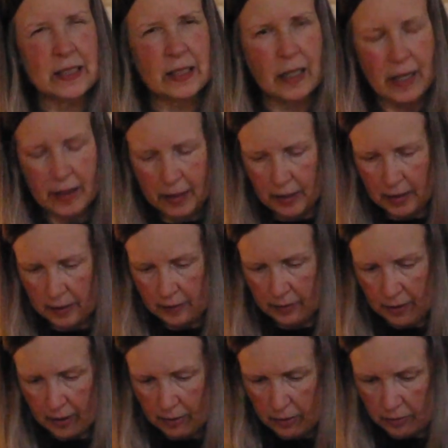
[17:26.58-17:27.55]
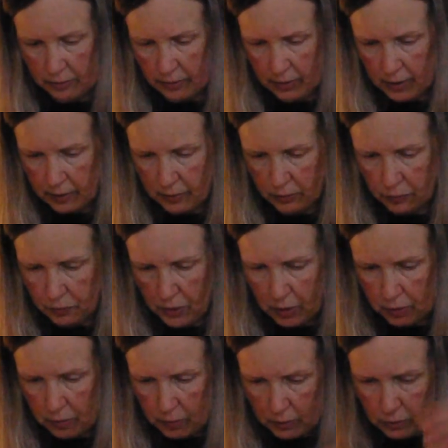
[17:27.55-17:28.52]
I think is how you say it,
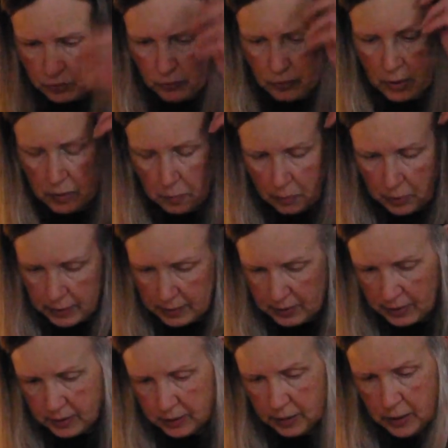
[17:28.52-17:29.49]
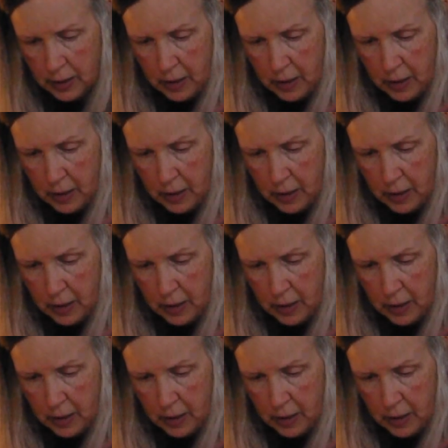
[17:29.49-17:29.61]
Zwartbliss.